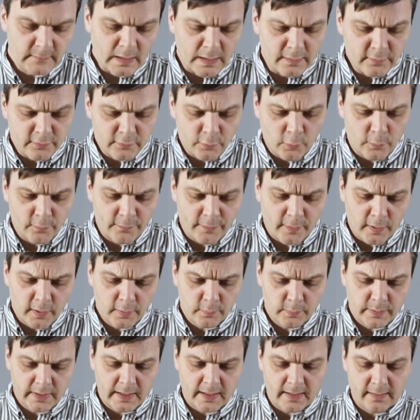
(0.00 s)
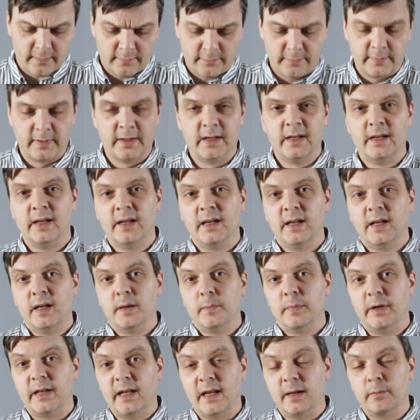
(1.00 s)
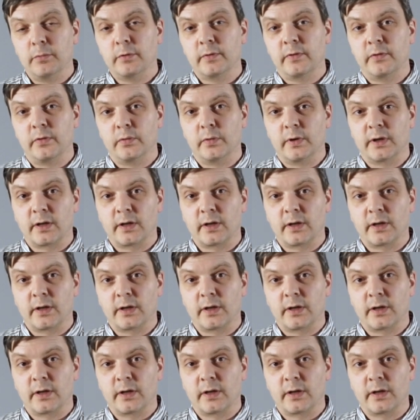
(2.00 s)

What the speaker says: So far we have been able to